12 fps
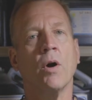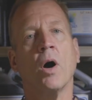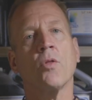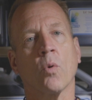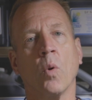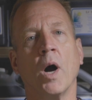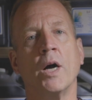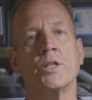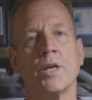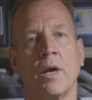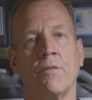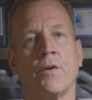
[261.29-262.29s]

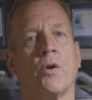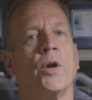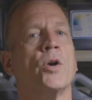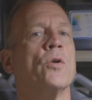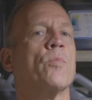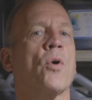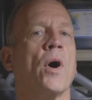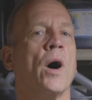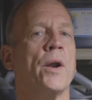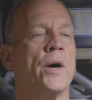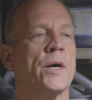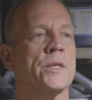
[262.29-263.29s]
otherwise a very good
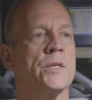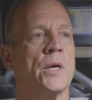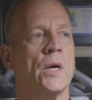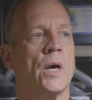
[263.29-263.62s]
product.